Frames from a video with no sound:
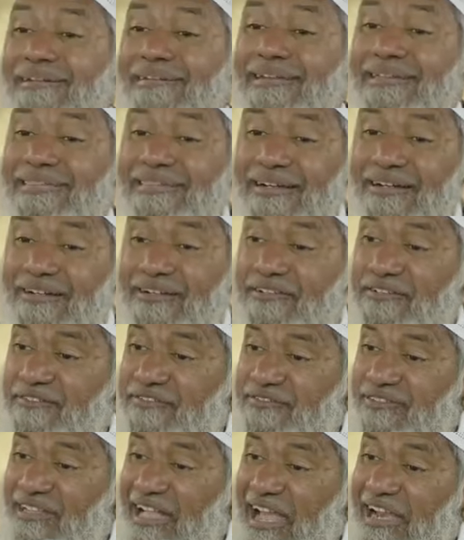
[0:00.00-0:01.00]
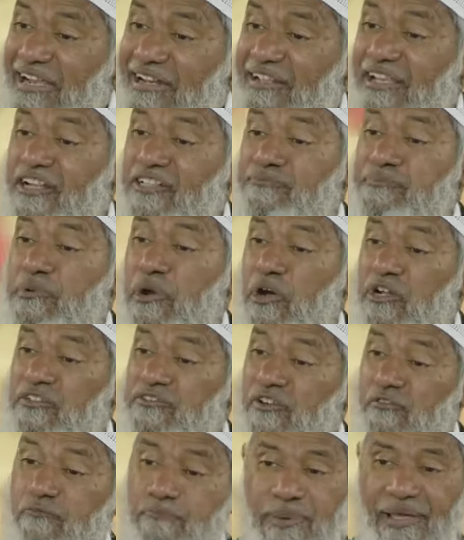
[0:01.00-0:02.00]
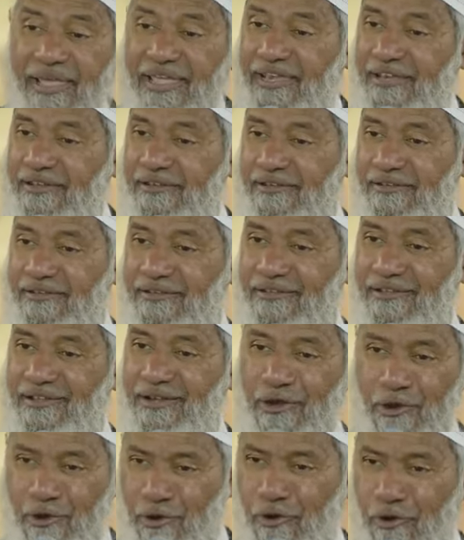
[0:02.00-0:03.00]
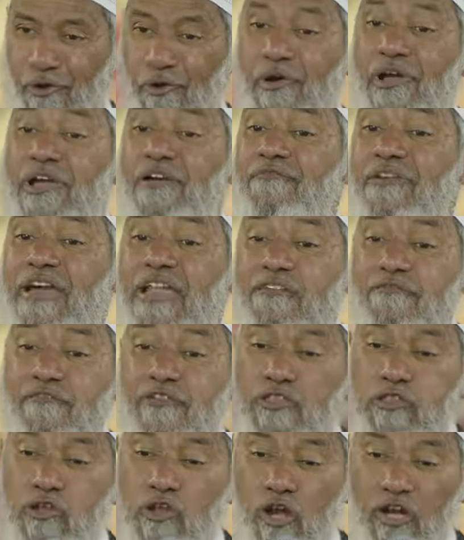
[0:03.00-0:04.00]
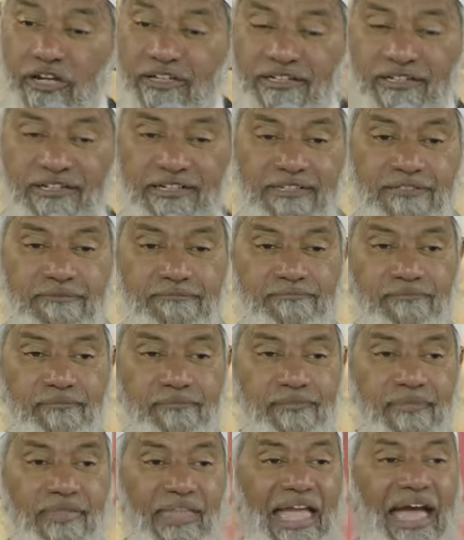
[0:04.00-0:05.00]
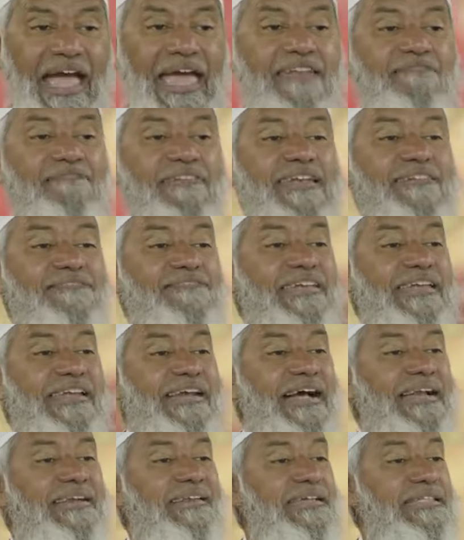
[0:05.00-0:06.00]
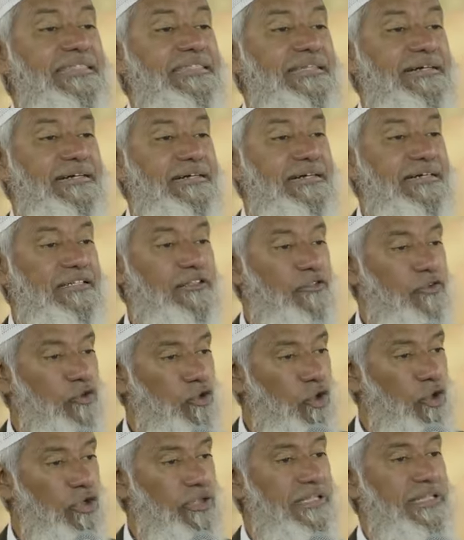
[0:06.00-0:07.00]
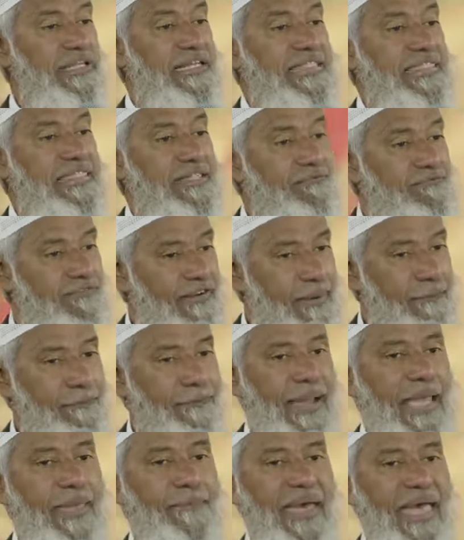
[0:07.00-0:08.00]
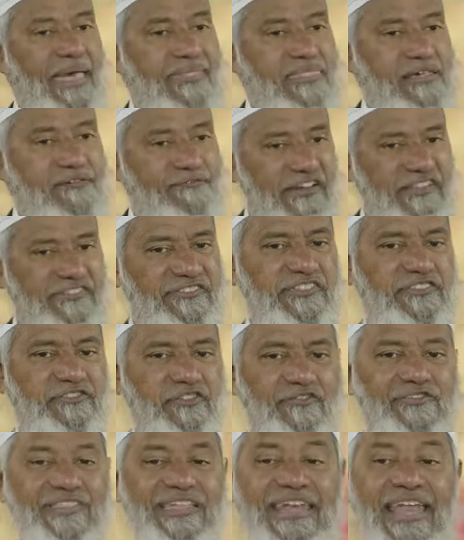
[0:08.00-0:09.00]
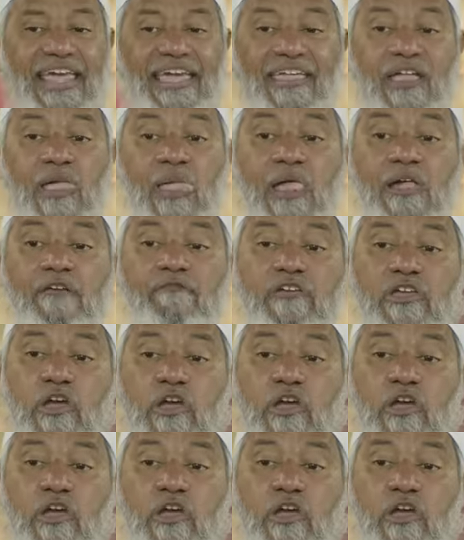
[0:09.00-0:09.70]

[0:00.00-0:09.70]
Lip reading: writhers and kicks because of pain. No. When we slaughter and when we cut the throat, the windpipe and the vessels of the neck, we